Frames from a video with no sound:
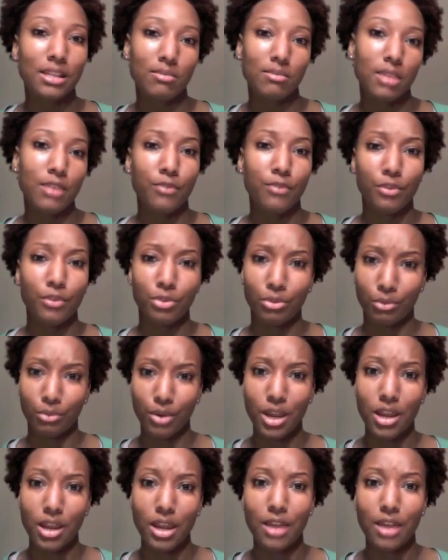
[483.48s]
me for
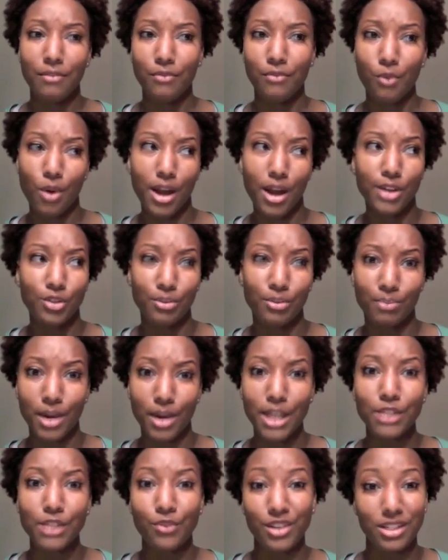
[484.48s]
$300 and
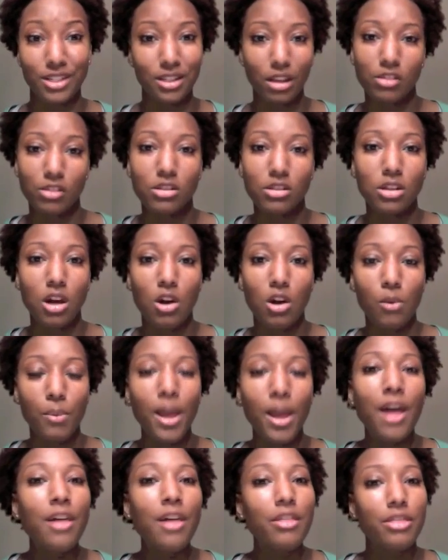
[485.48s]
$400 for a stethoscope,
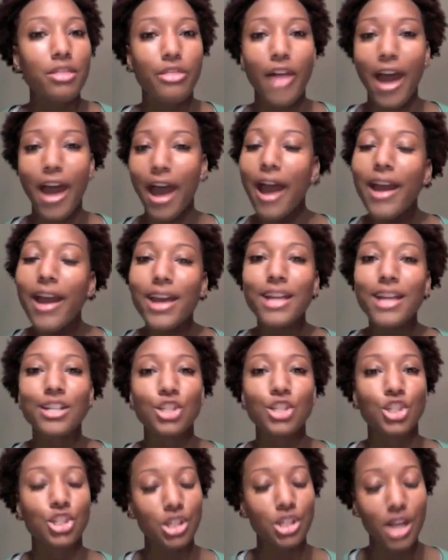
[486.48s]
that
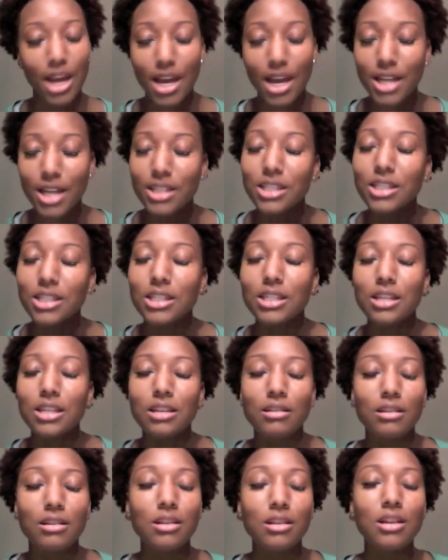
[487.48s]
is just
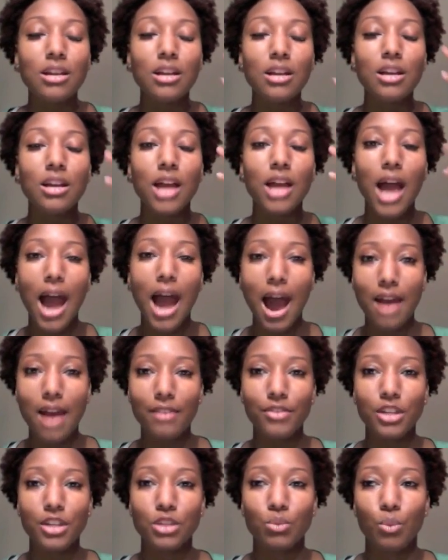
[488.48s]
out
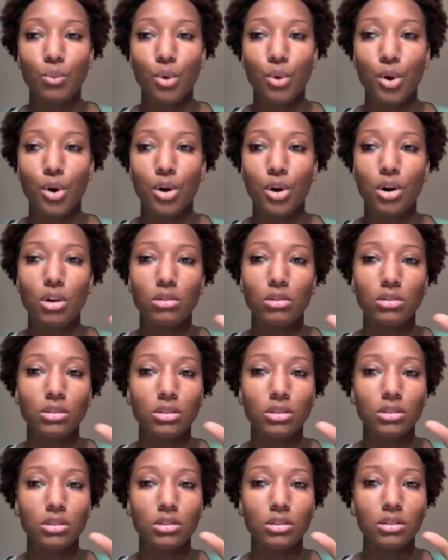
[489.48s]
of this world
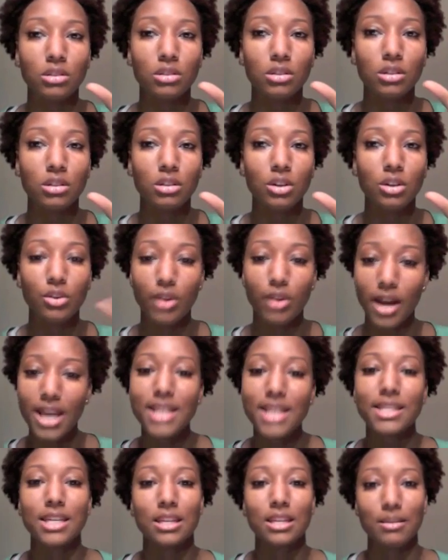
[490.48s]

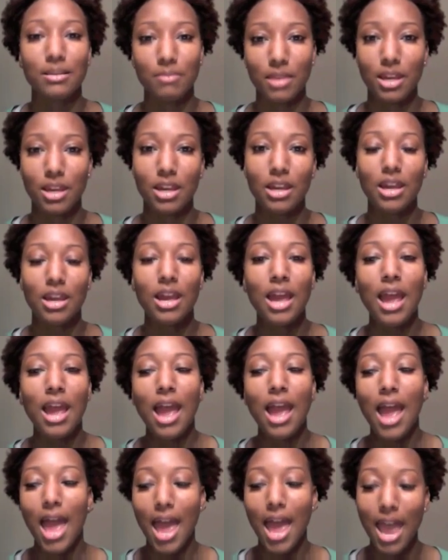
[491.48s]
crazy to me.
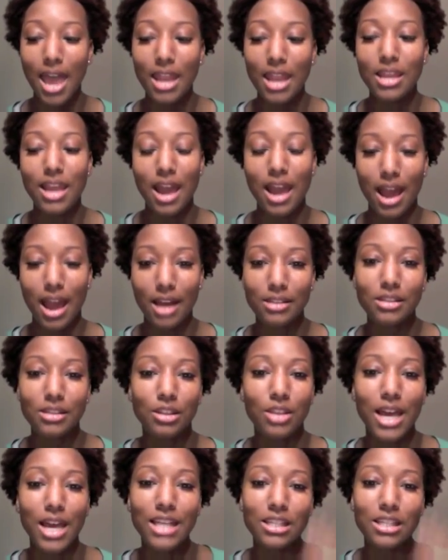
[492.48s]
And yeah, so
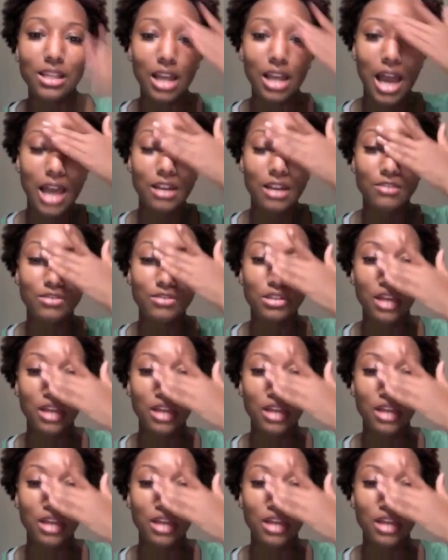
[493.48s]
that's the kind of